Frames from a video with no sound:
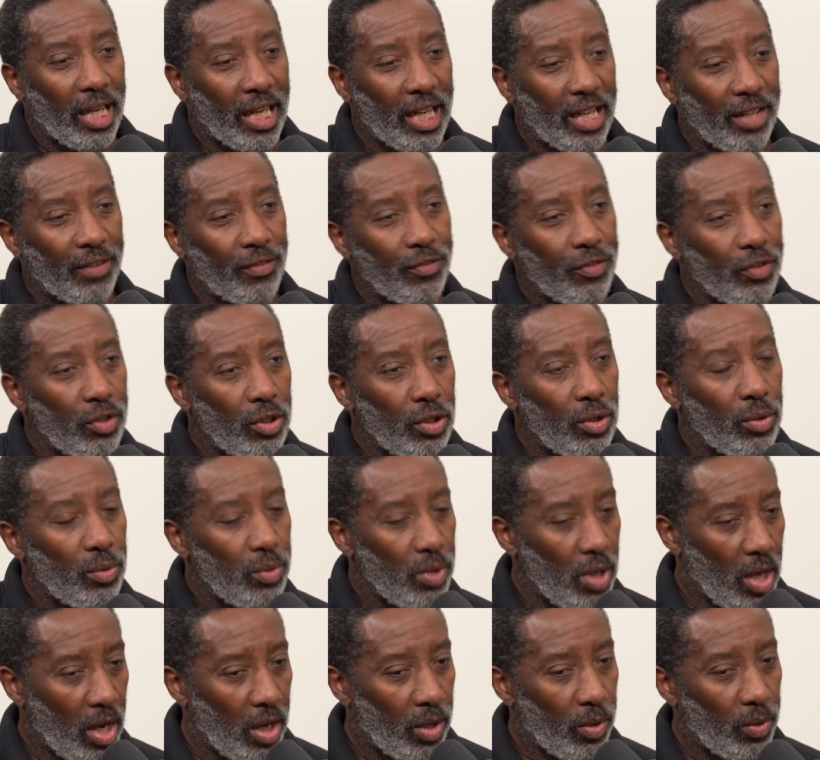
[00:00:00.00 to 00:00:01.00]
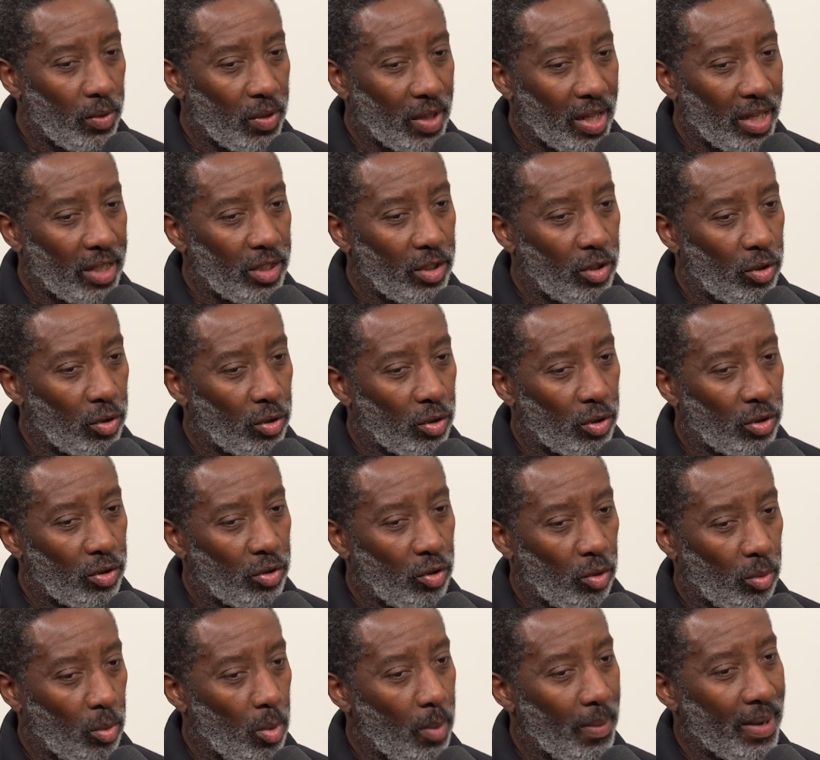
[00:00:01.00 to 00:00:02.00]
if you know that your
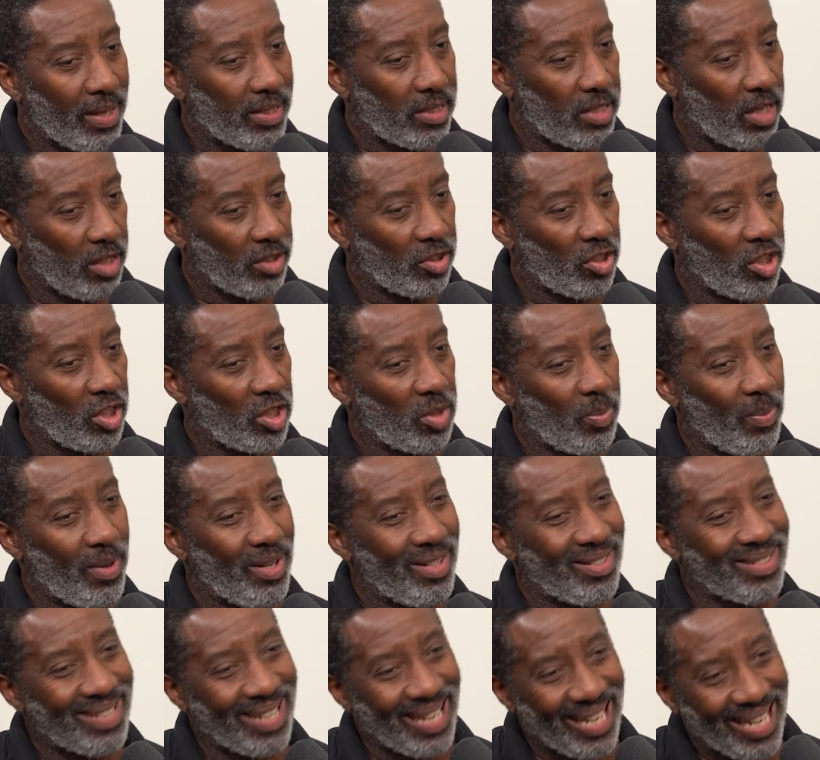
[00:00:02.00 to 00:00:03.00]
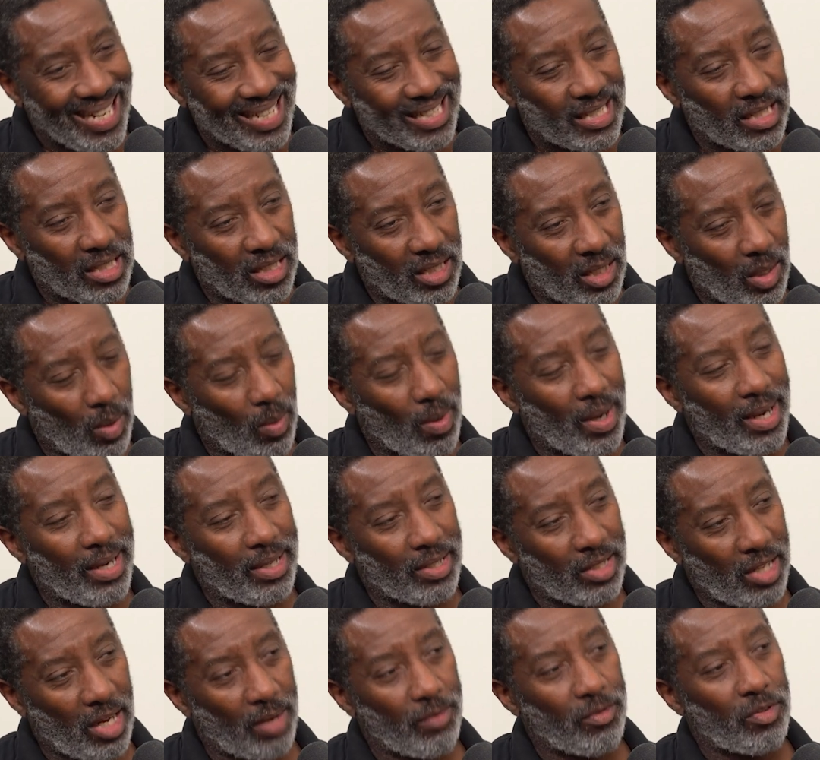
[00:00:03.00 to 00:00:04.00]
normal massage experience isn't quite
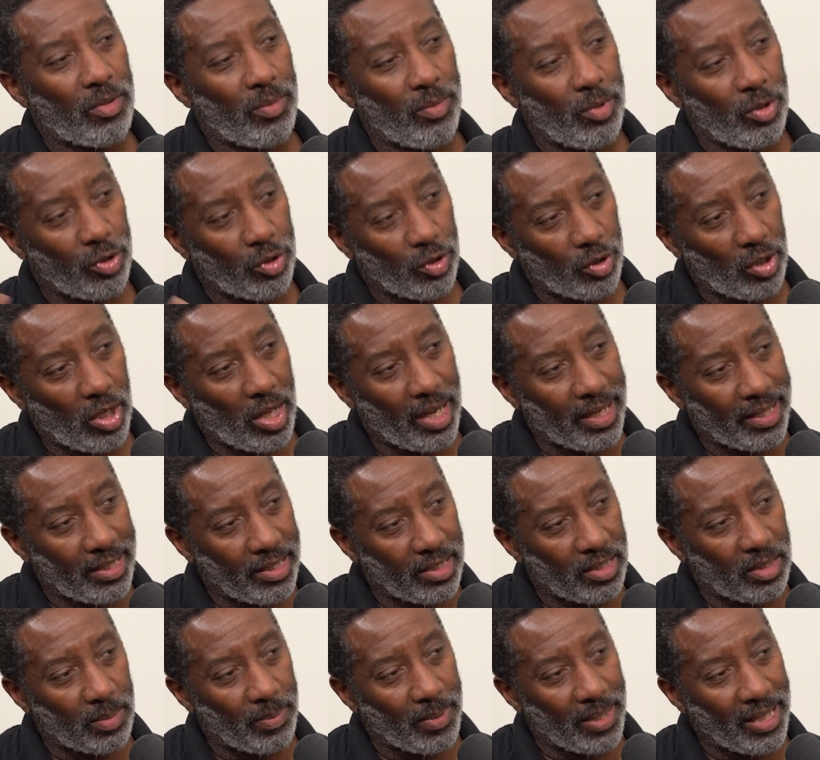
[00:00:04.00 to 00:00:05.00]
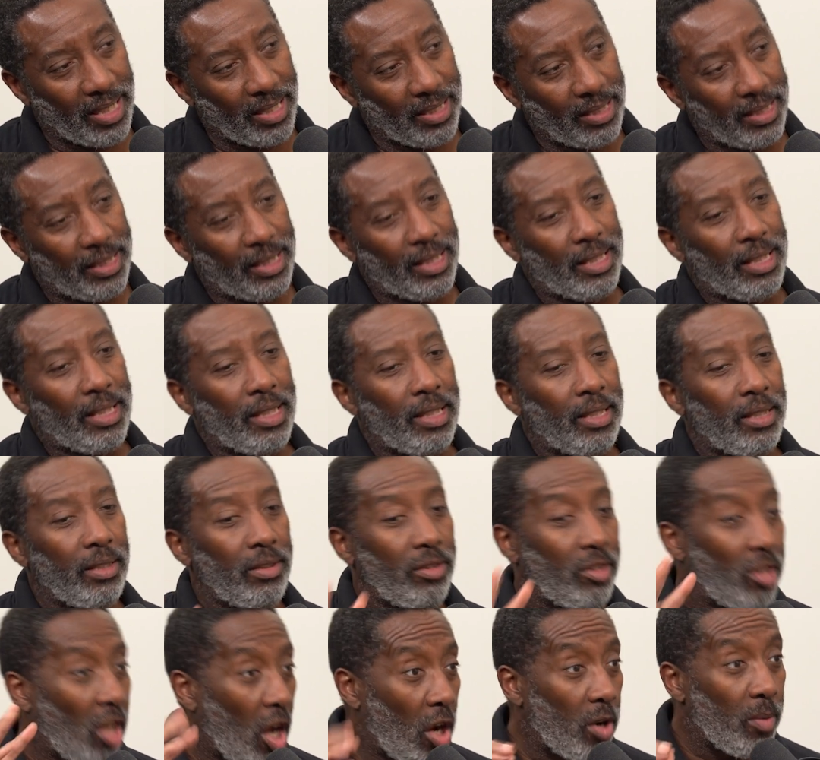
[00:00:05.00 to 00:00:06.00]
as comfortable as you'd like it to be,
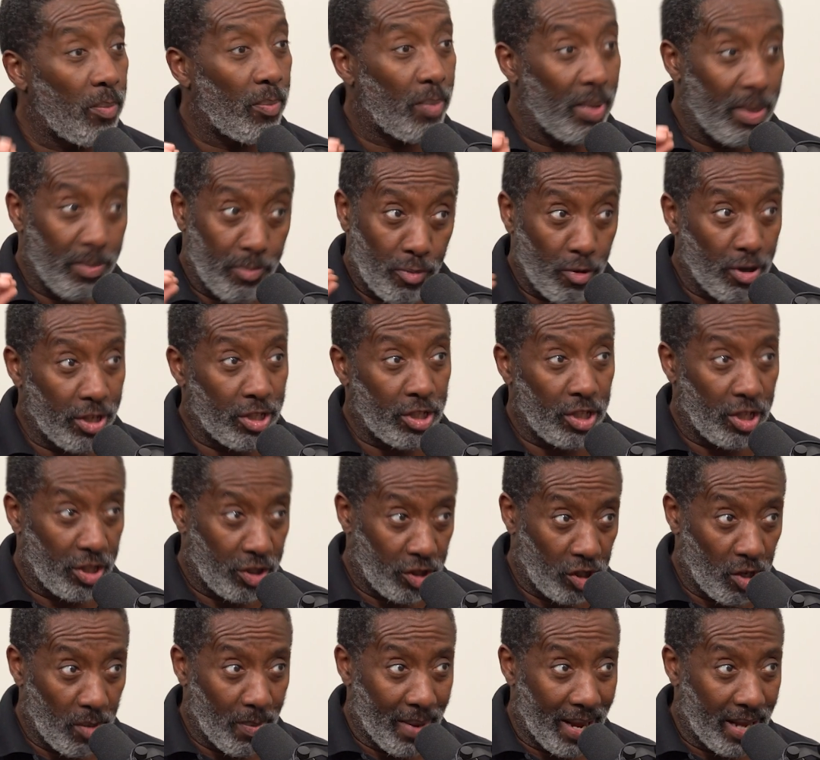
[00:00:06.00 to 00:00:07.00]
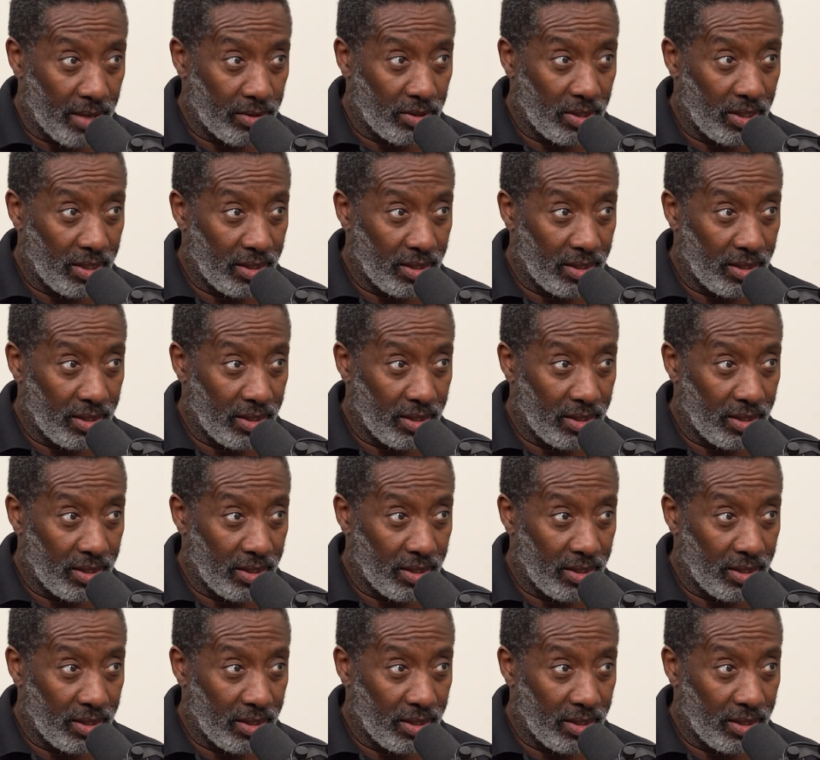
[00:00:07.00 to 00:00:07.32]
don't be British about